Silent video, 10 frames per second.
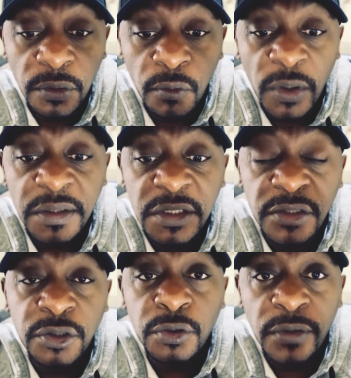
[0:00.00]
what the
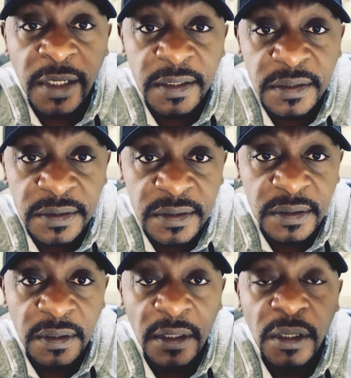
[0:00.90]
generational curse
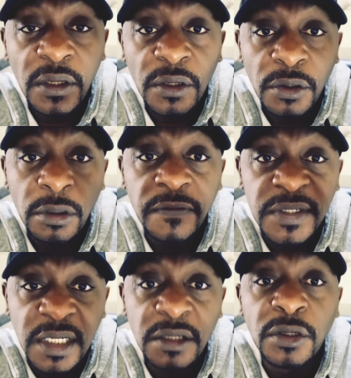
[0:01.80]
is, you have
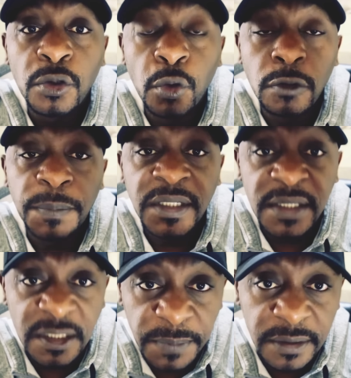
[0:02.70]
decided you're not going to
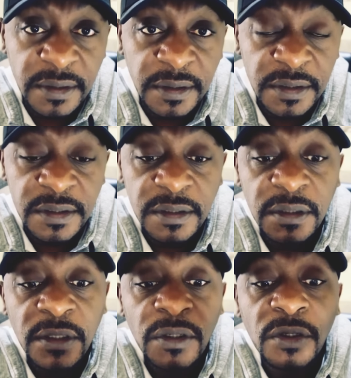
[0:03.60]
participate in this,
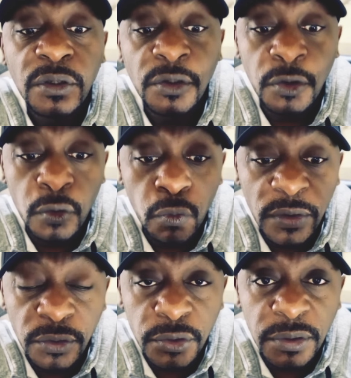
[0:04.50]
you
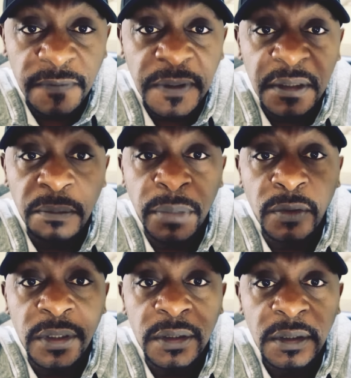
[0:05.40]
will usually find the
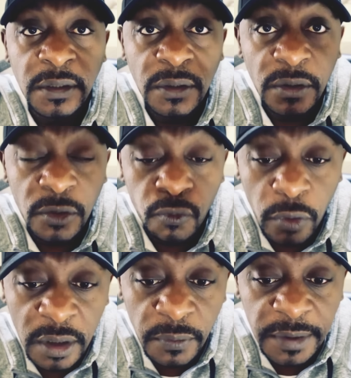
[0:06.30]
power to
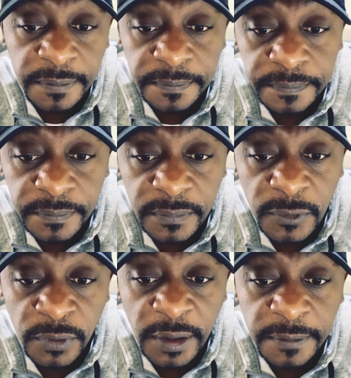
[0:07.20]
walk away,
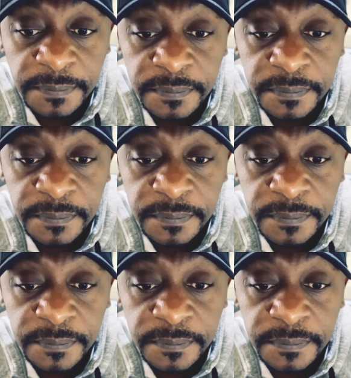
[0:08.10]
okay?